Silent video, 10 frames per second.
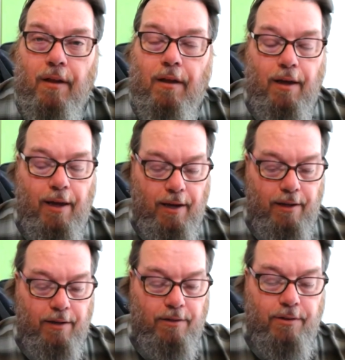and
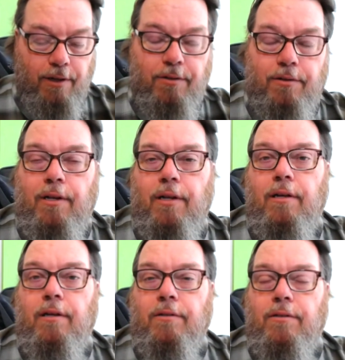existing
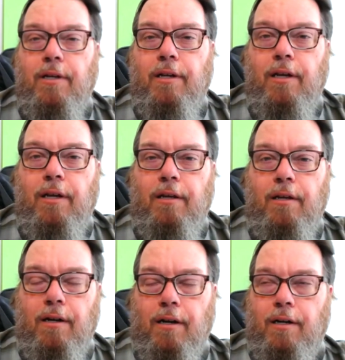city
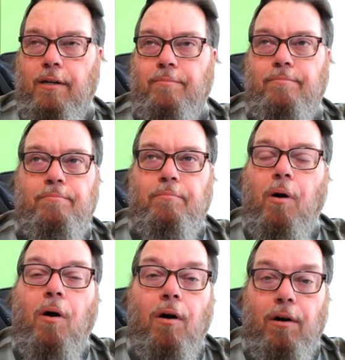um,
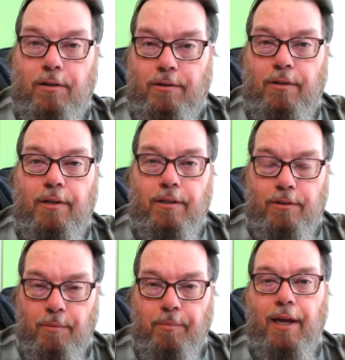parks in
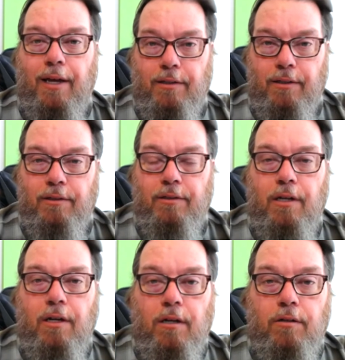some cases
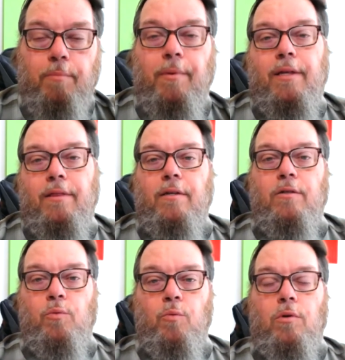to make this
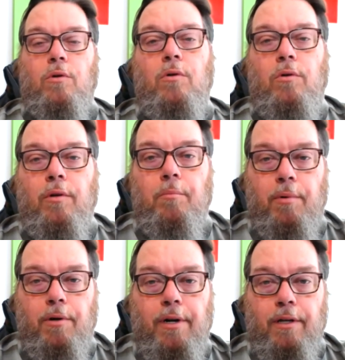World
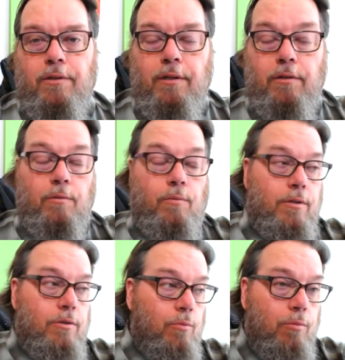Birding Center.
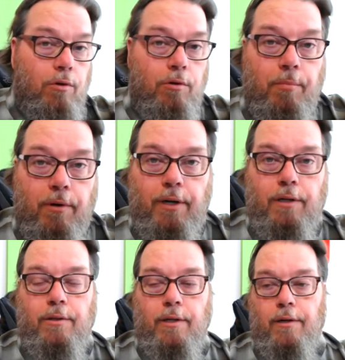What's a World Birding
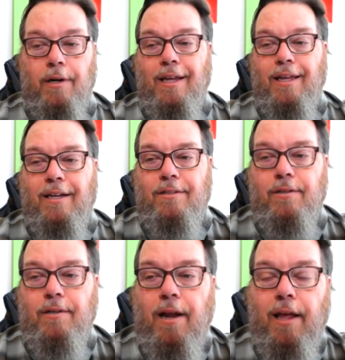Center? It's a
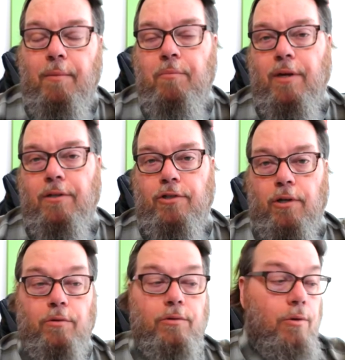name they
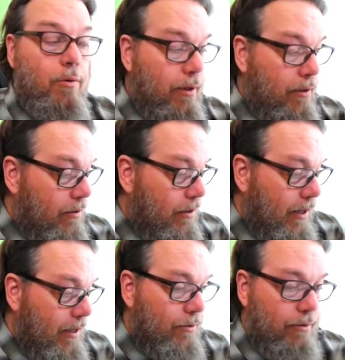chose, according to the
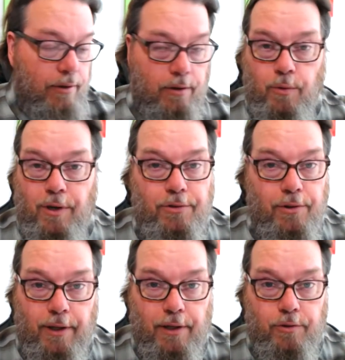answer, the question
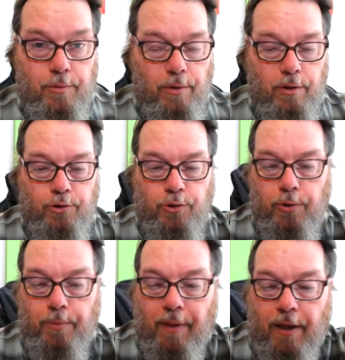and answer brochure,
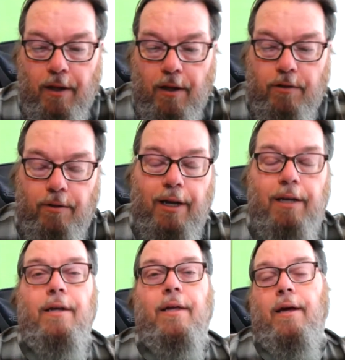to
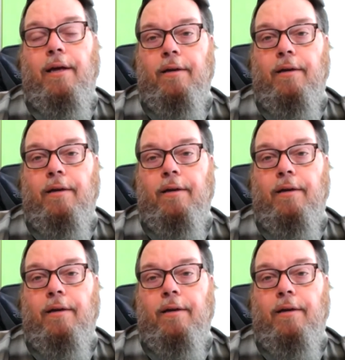indicate